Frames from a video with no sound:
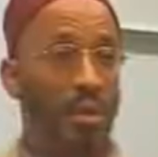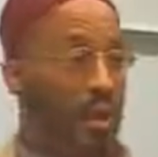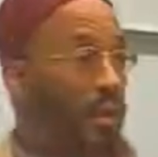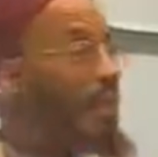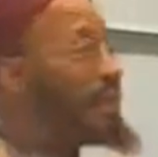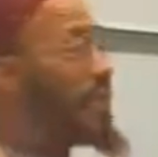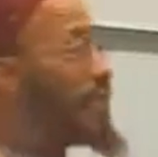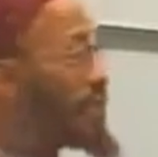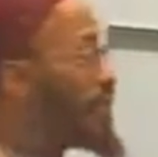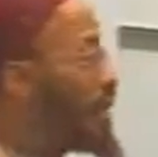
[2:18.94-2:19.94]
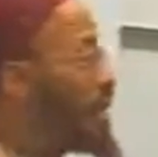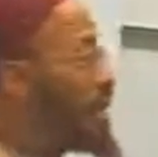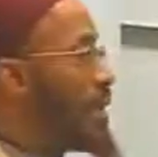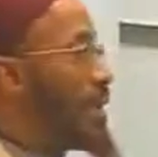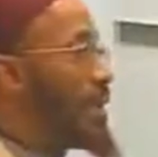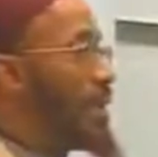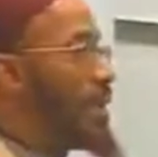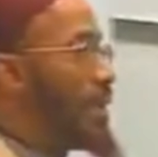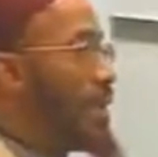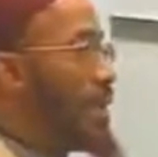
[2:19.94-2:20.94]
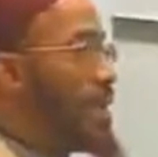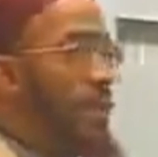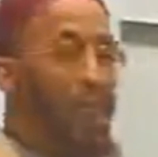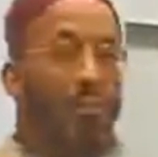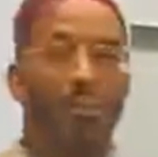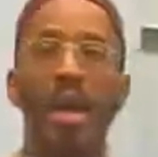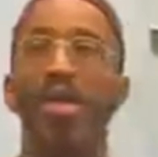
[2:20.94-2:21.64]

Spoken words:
Where did it come first? Came to the